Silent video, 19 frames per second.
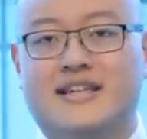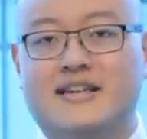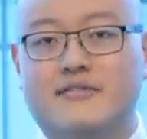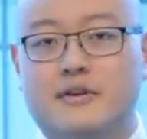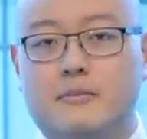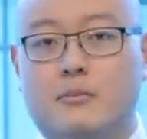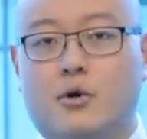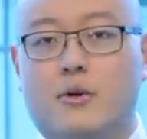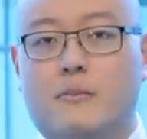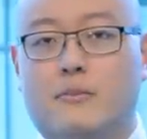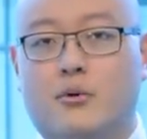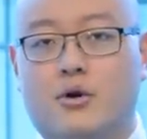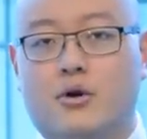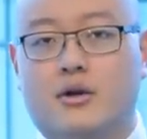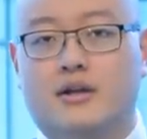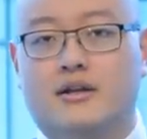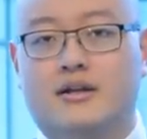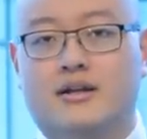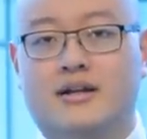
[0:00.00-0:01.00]
even more
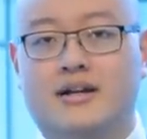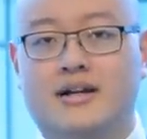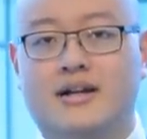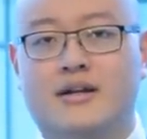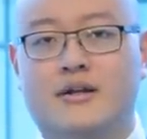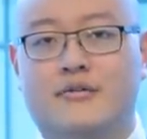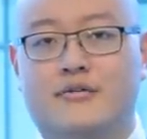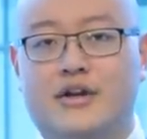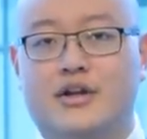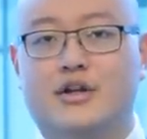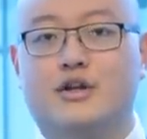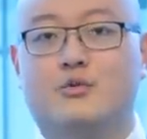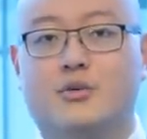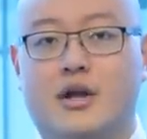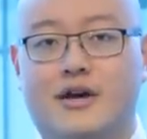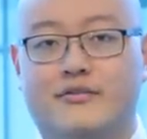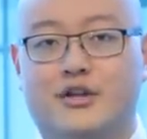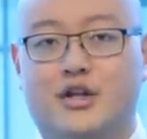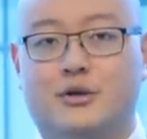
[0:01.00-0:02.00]
important than new
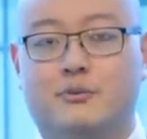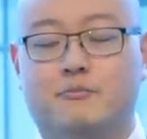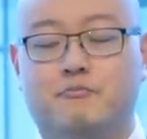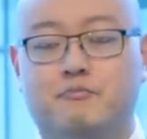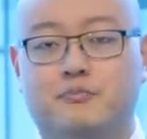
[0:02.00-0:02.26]
revenue.